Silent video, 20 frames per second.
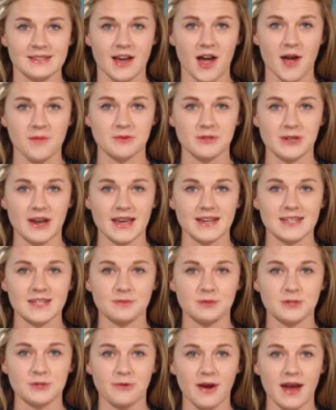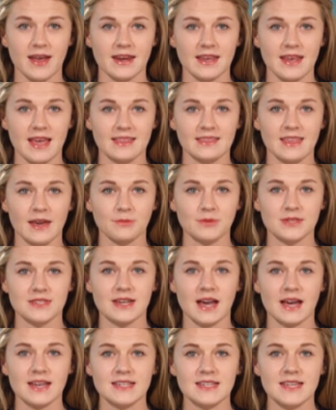I'm Janae Tibb-Sharaney, and that
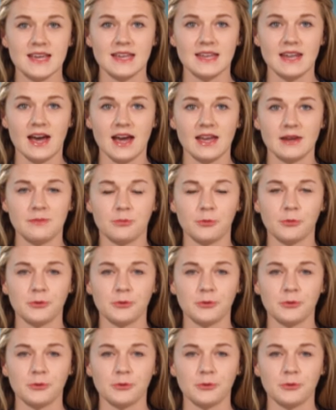was 90 at 9,